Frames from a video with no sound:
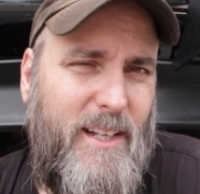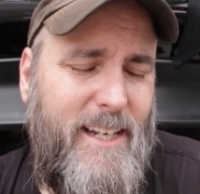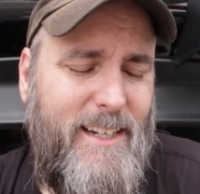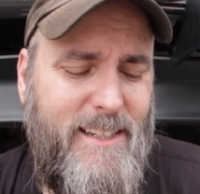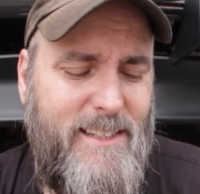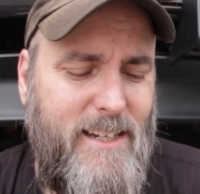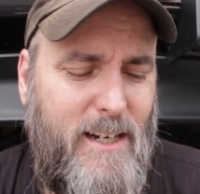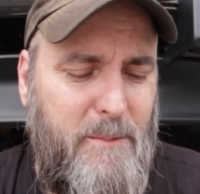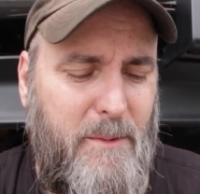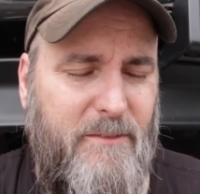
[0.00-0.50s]

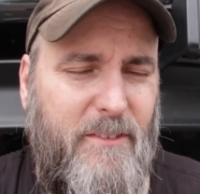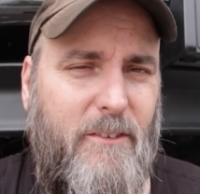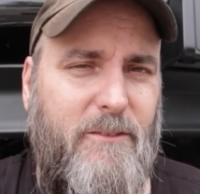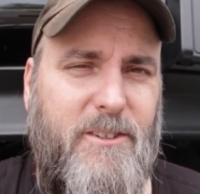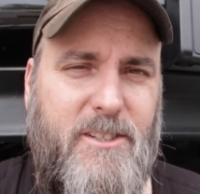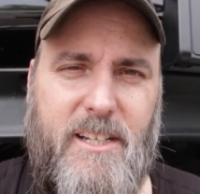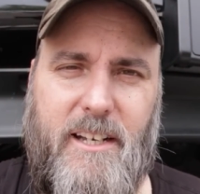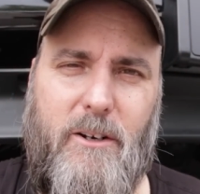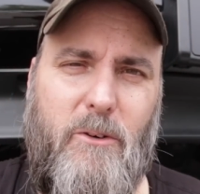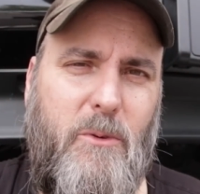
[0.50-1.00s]
Anytime I've
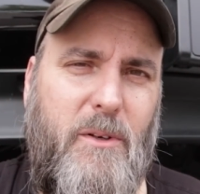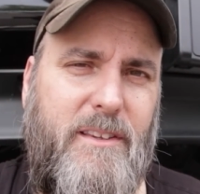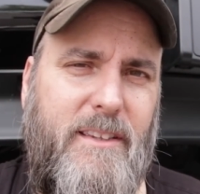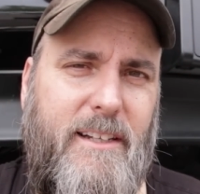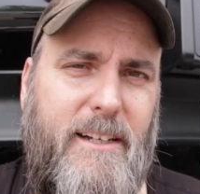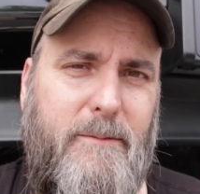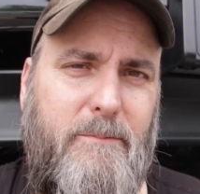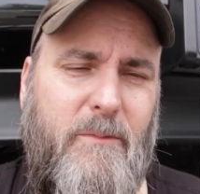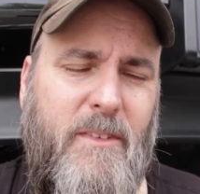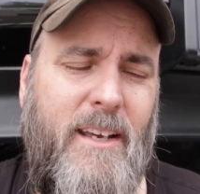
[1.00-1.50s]
ever dealt with
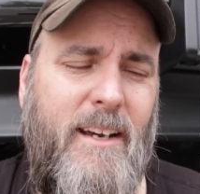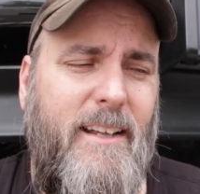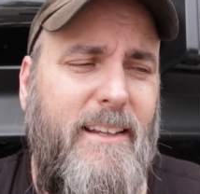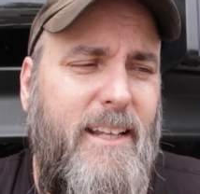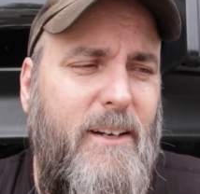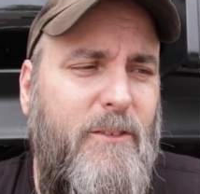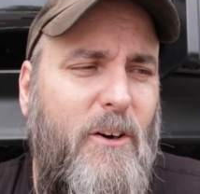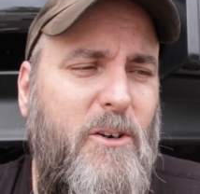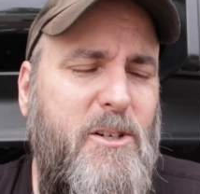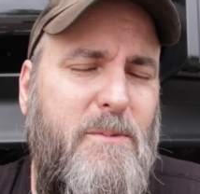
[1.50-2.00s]
them,
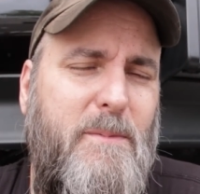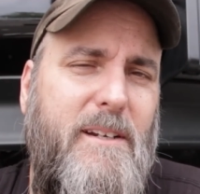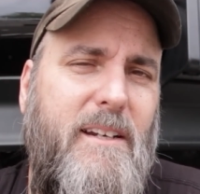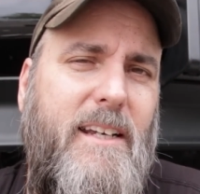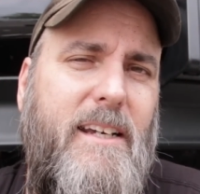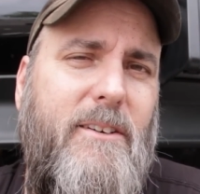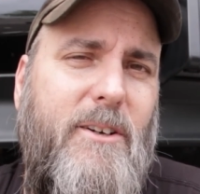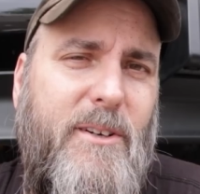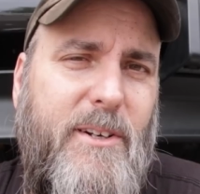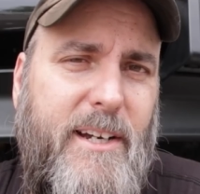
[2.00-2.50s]
they've always been
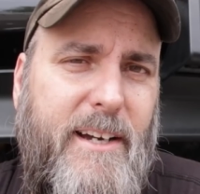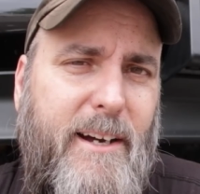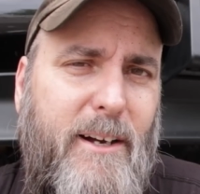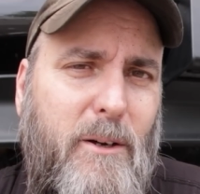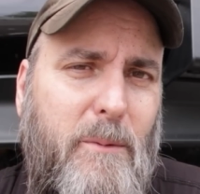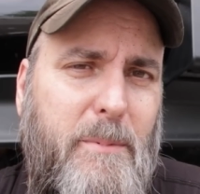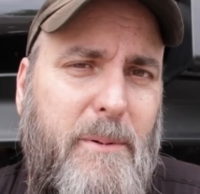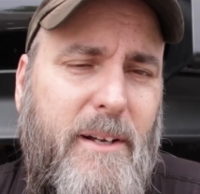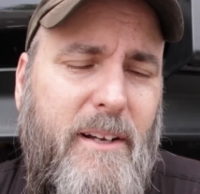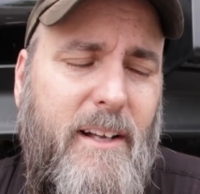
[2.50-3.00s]
eager to
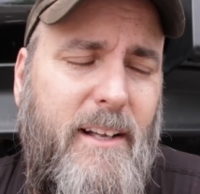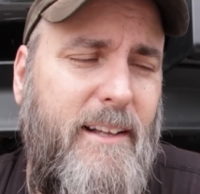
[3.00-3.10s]
help.